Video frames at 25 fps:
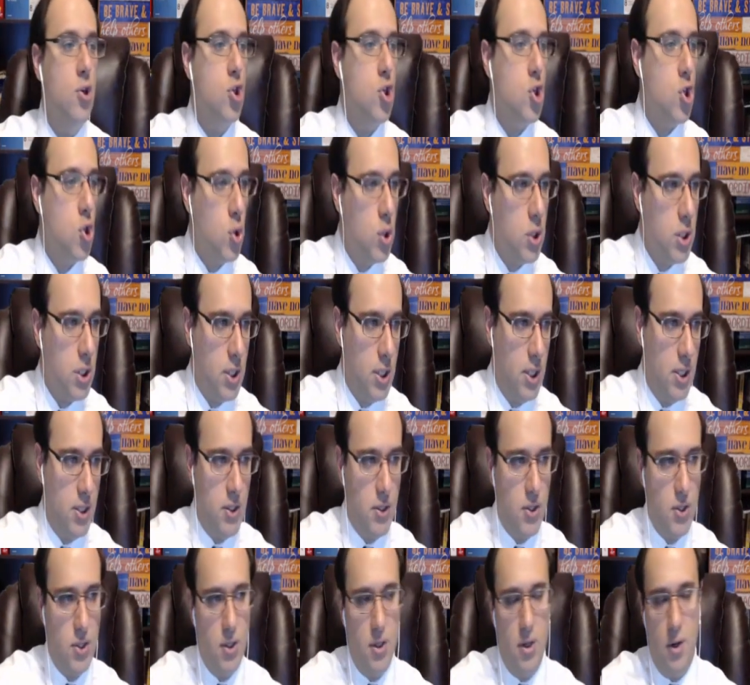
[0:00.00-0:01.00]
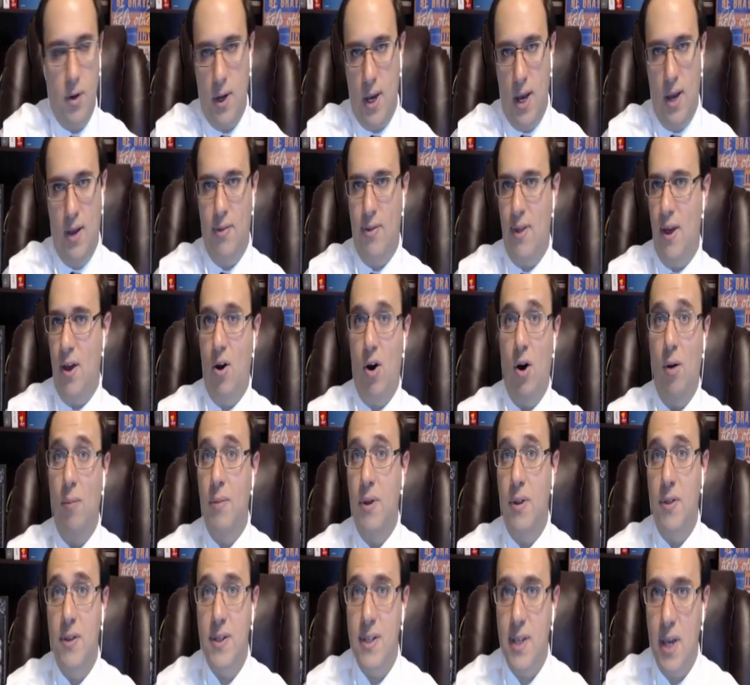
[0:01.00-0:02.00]
shortcuts? Okay, they all
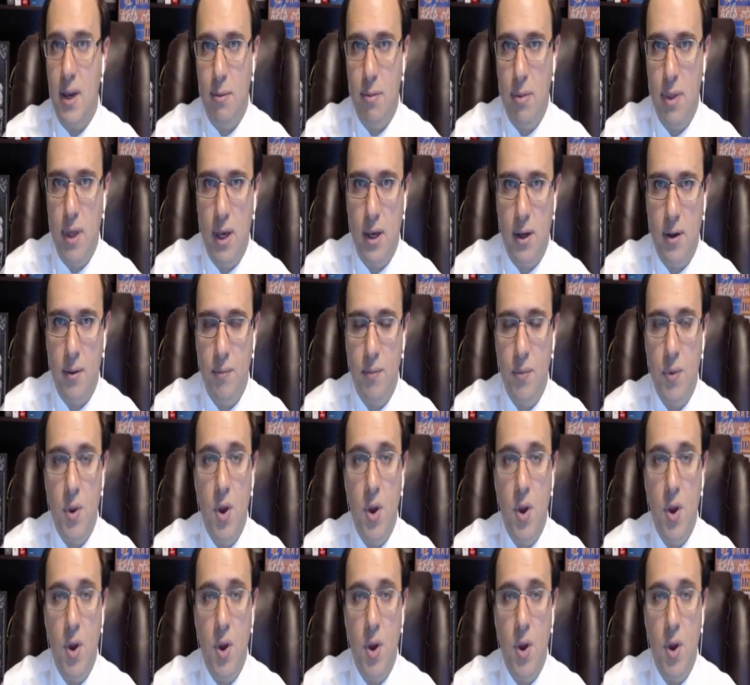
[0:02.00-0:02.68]
mean the same thing.